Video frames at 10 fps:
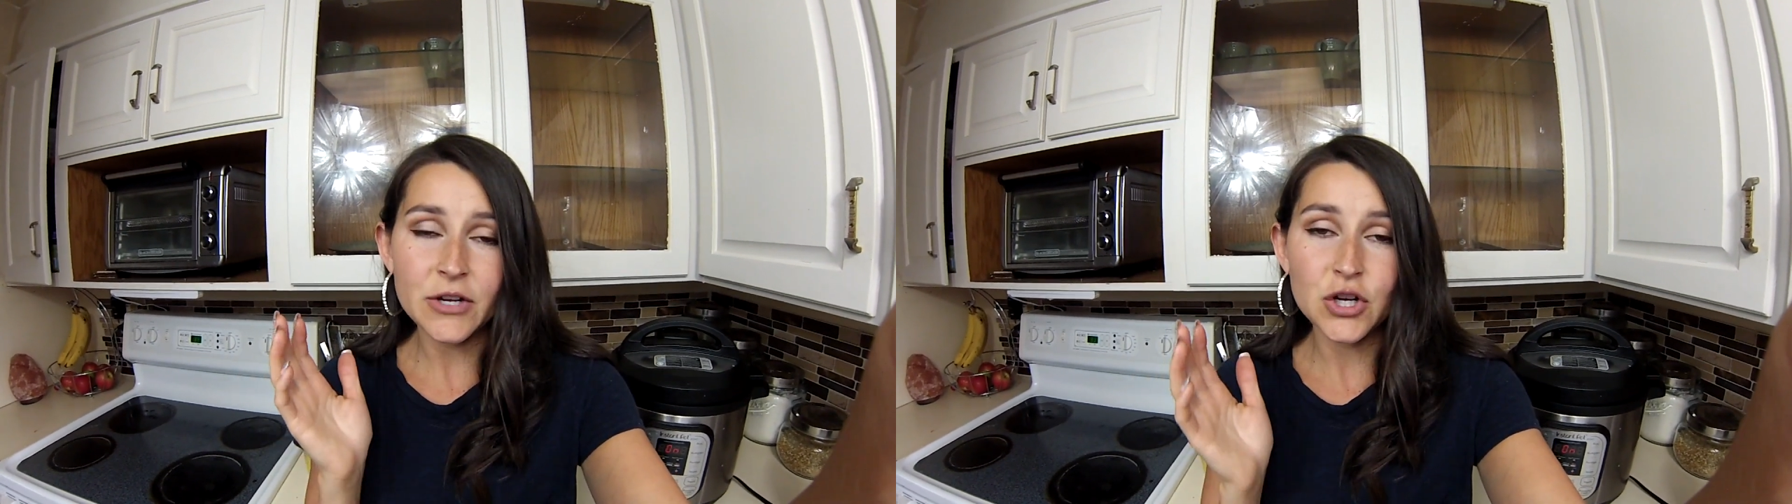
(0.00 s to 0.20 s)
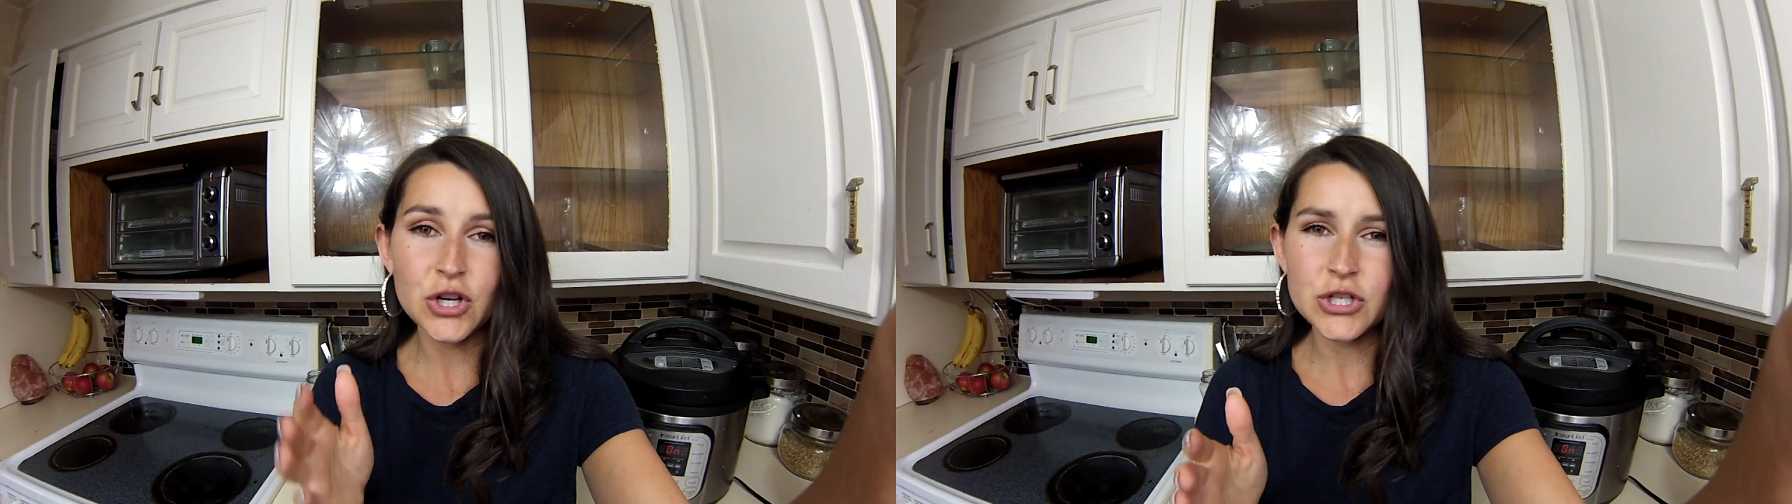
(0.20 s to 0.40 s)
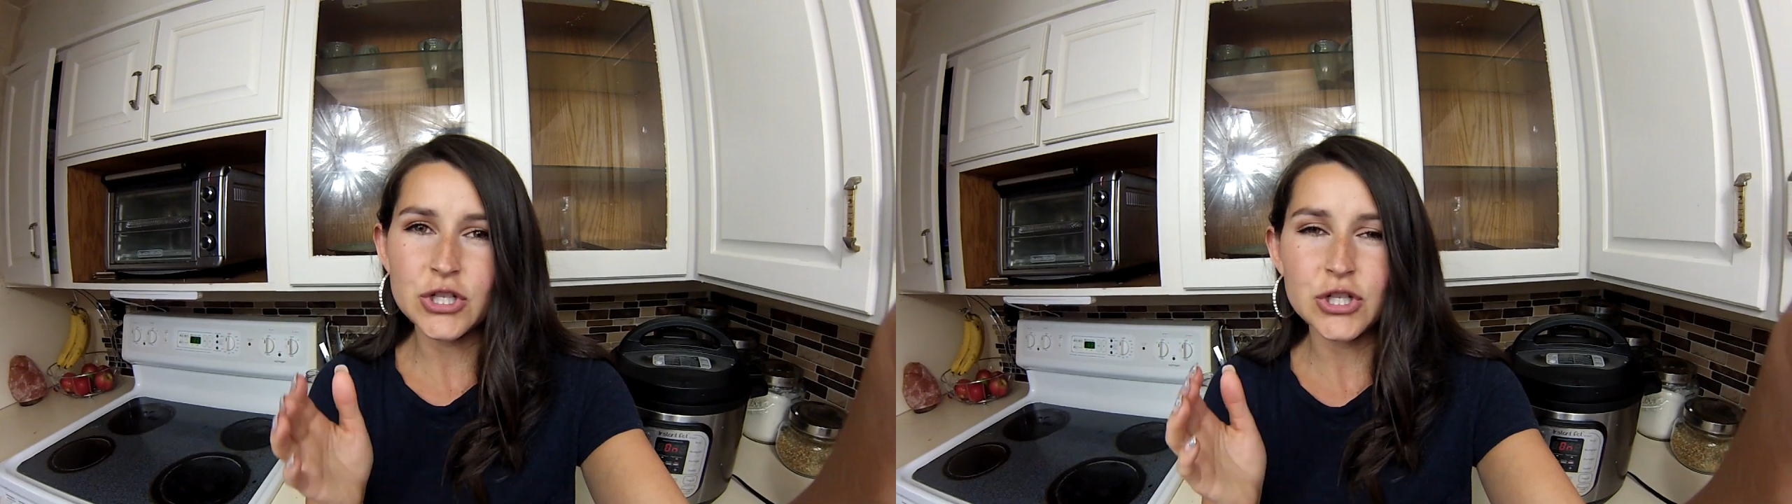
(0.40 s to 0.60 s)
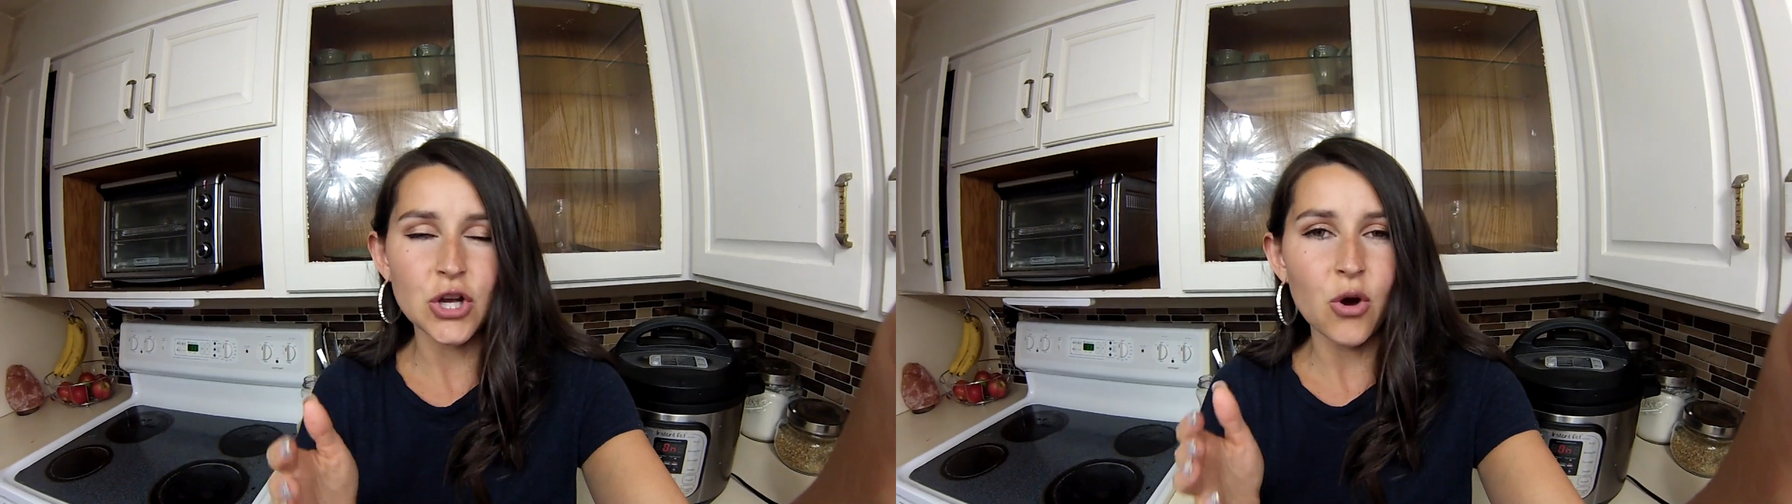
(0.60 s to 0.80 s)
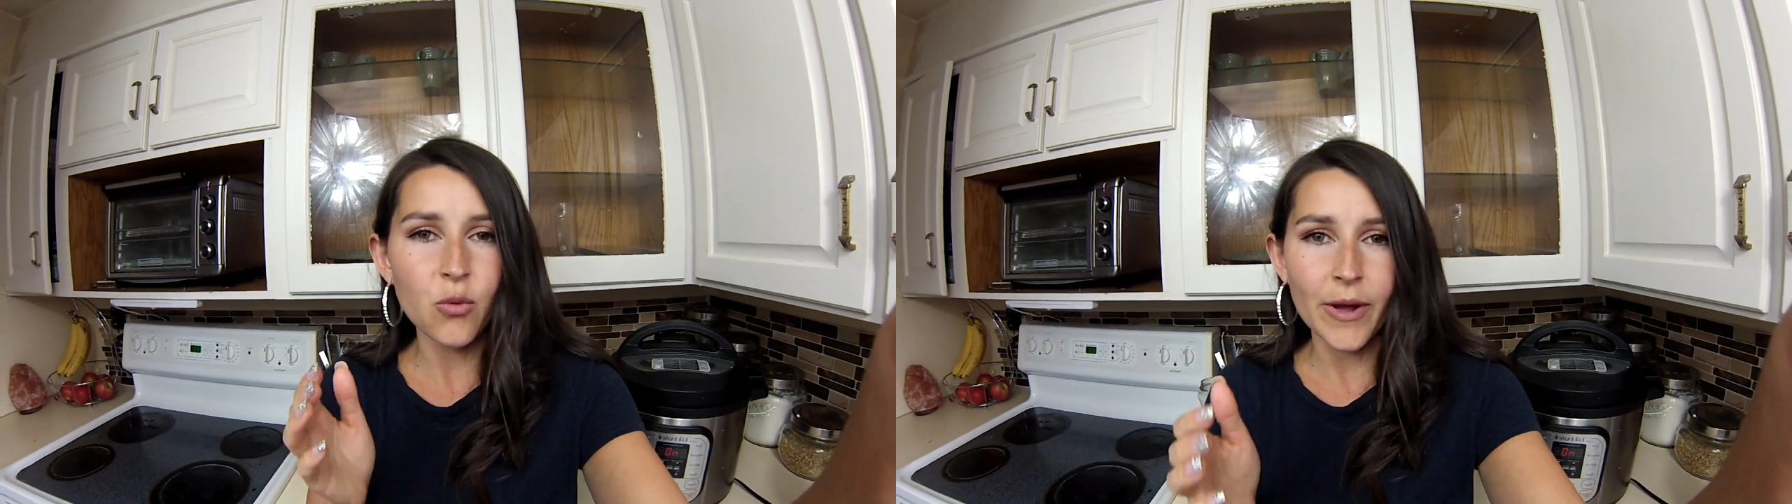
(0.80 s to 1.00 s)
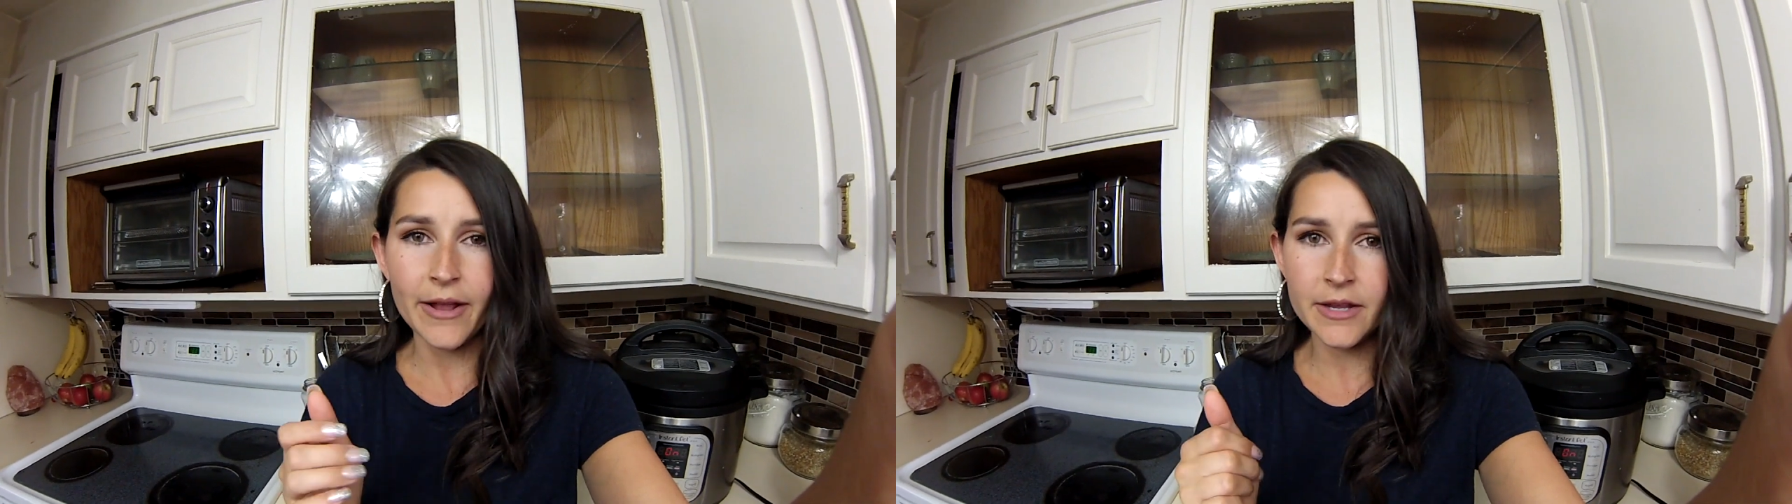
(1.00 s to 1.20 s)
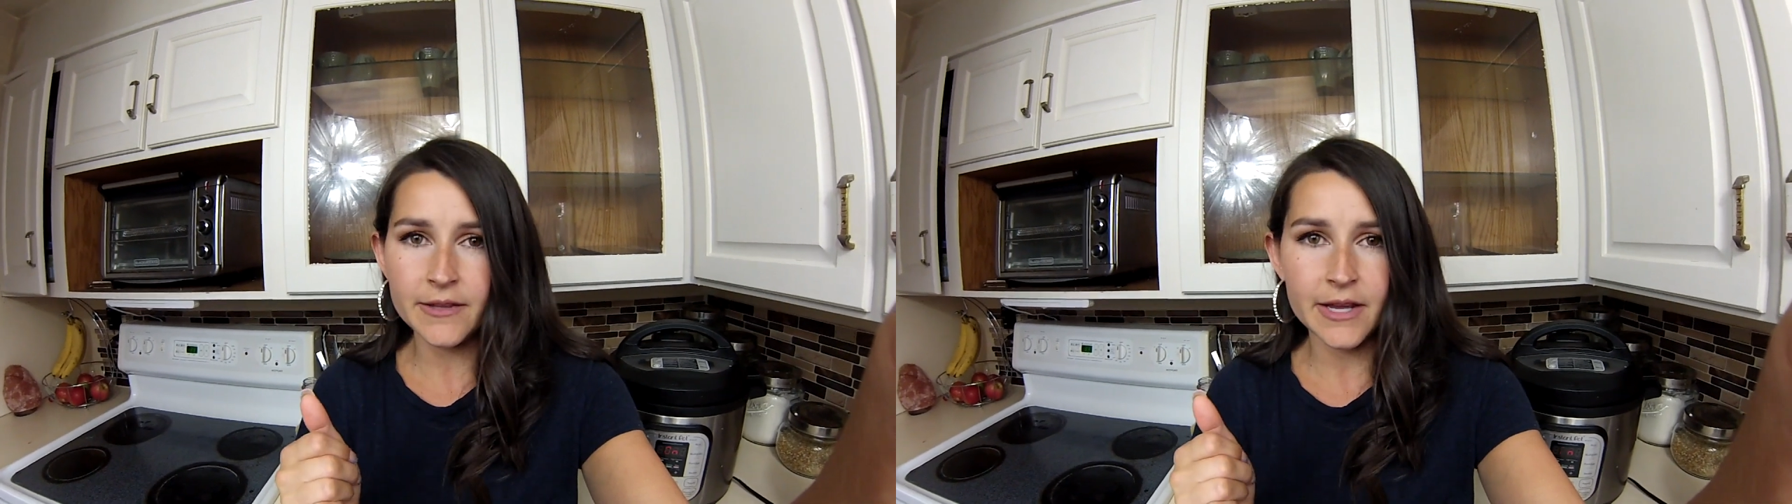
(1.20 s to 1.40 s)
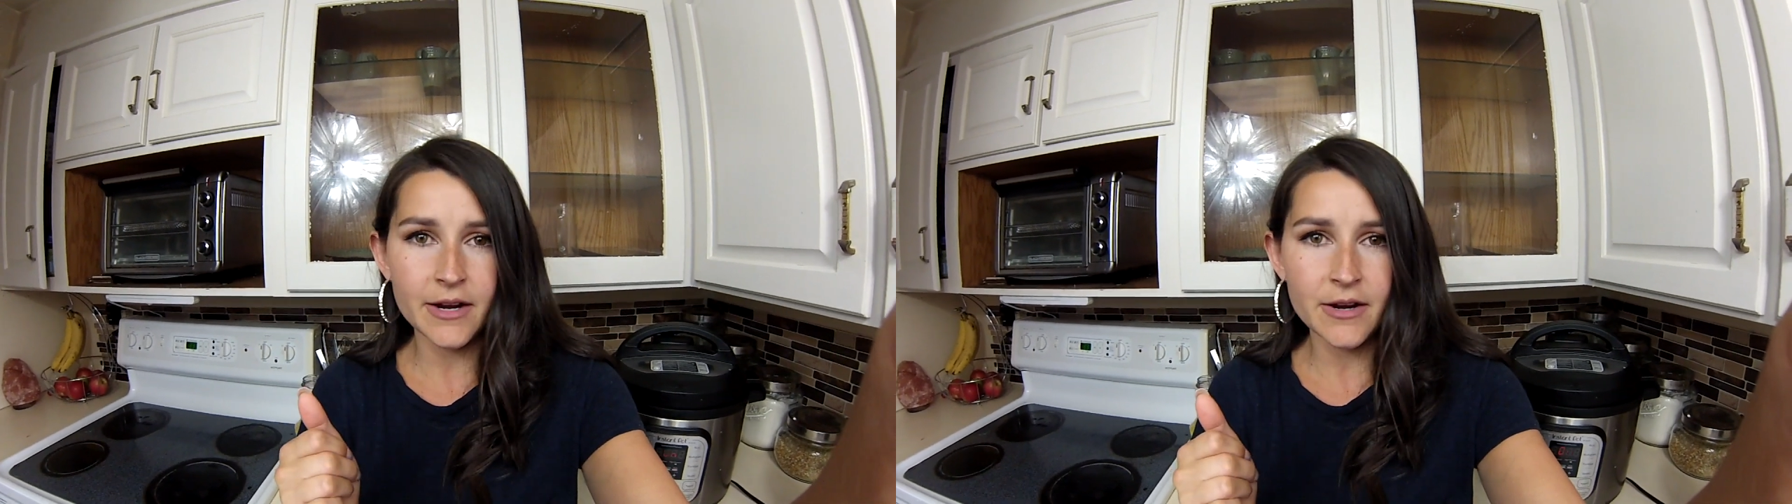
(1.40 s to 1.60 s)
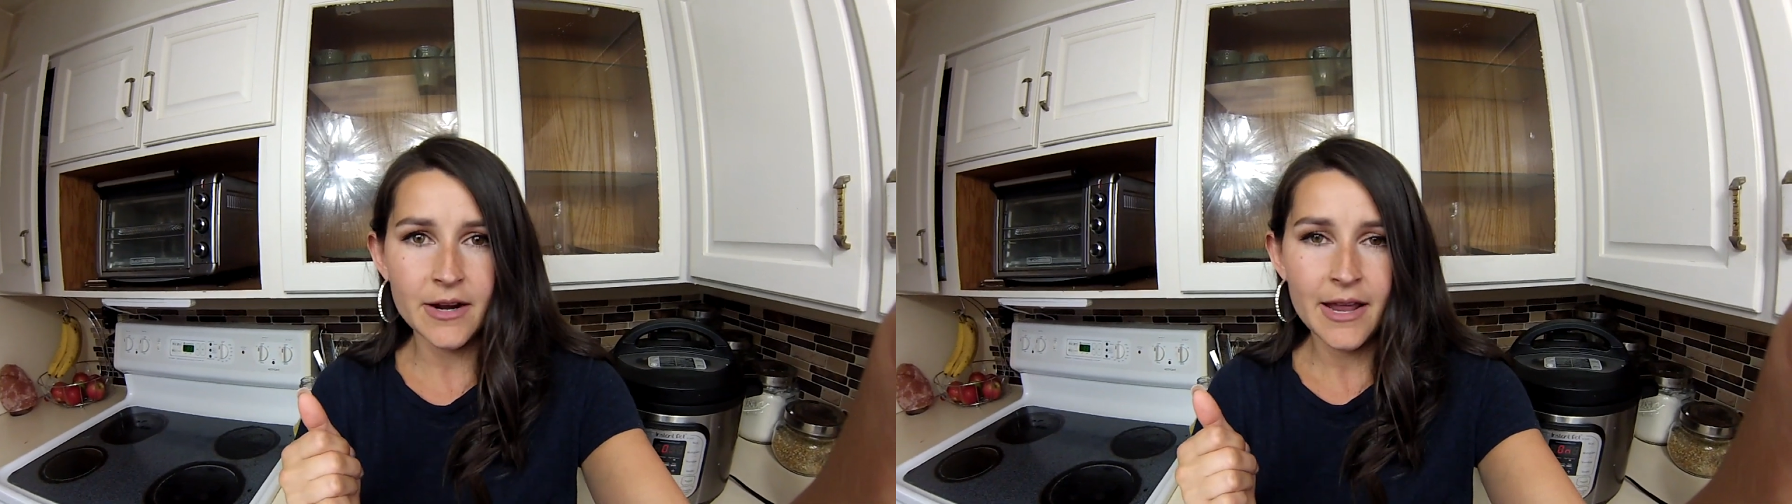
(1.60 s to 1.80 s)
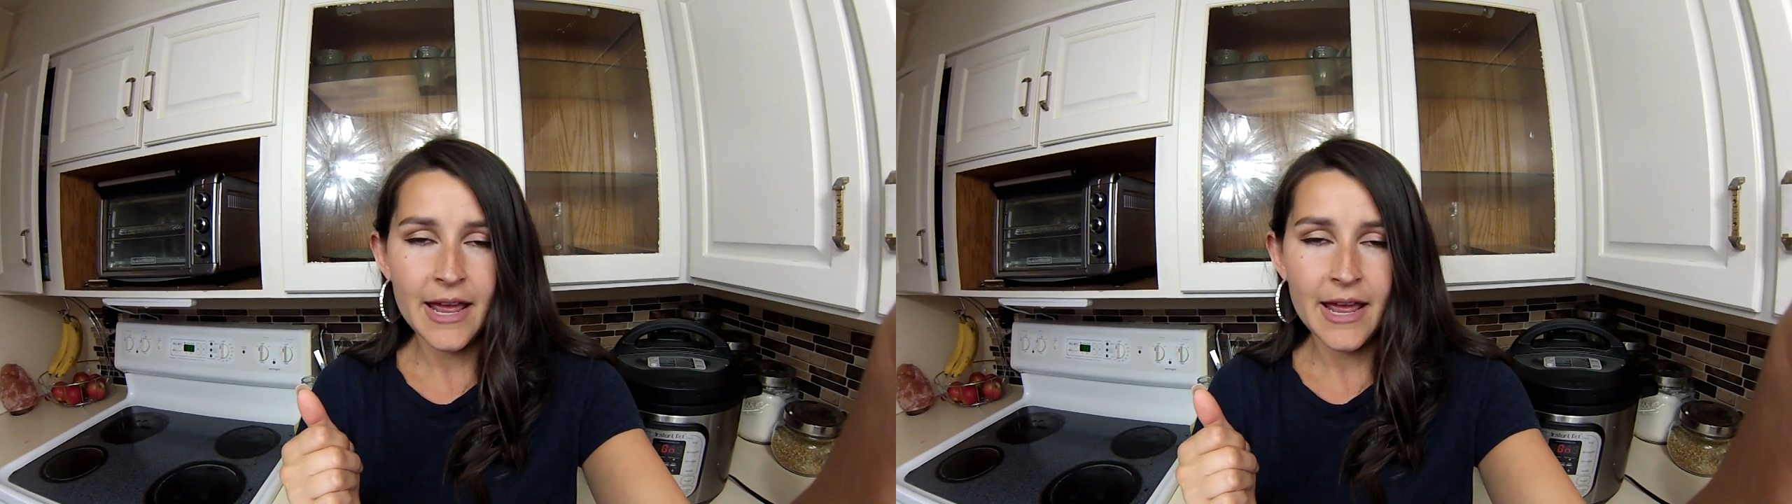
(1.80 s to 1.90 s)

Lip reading: cooks so well in there